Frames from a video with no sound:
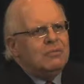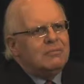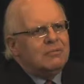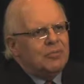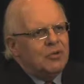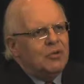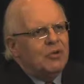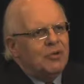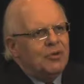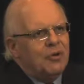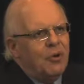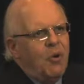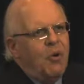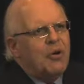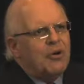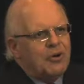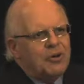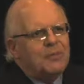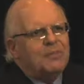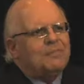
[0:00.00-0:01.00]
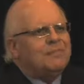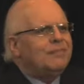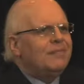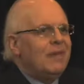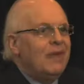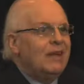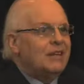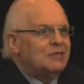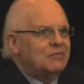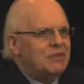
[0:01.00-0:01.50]
World Order.
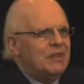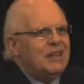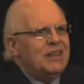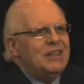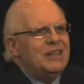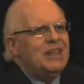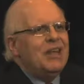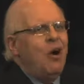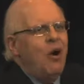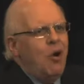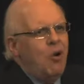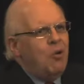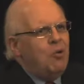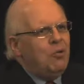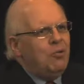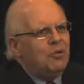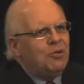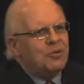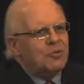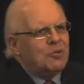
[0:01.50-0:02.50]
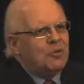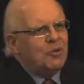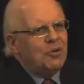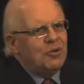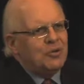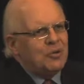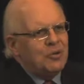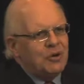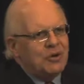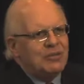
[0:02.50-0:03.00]
It's really the old
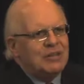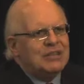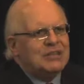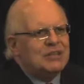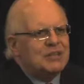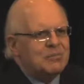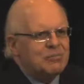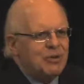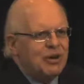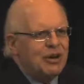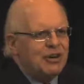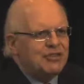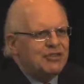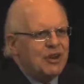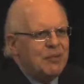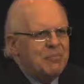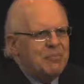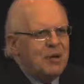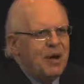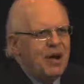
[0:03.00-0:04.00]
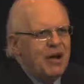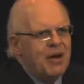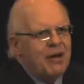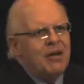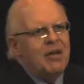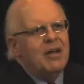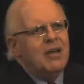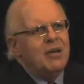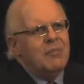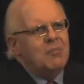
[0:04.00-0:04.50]
world order. It's the British
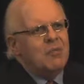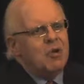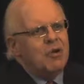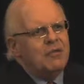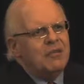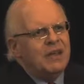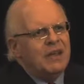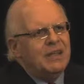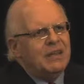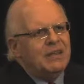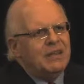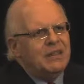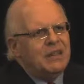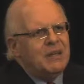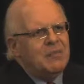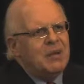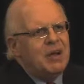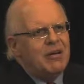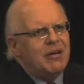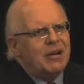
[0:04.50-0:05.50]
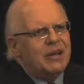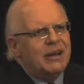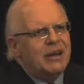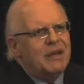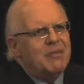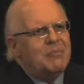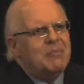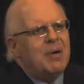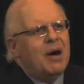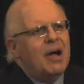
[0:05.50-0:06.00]
Empire morphing into the American
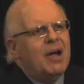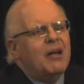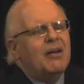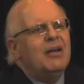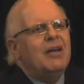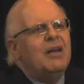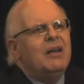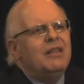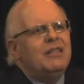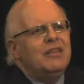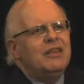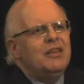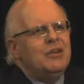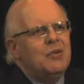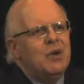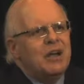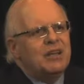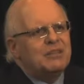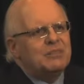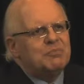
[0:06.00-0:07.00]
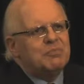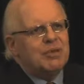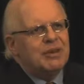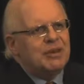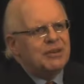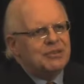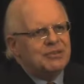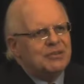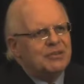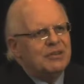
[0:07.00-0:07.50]
Empire. The US
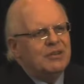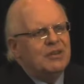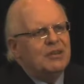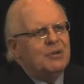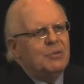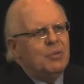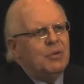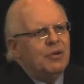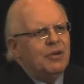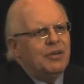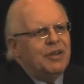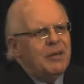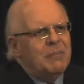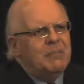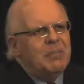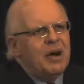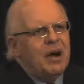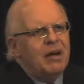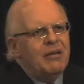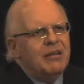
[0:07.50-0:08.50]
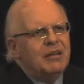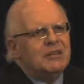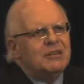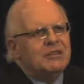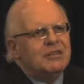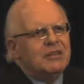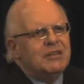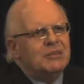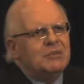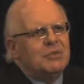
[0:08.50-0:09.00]
British world empire
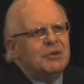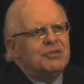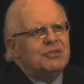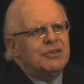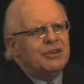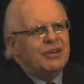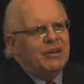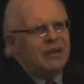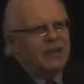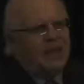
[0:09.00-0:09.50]
is, is what you're going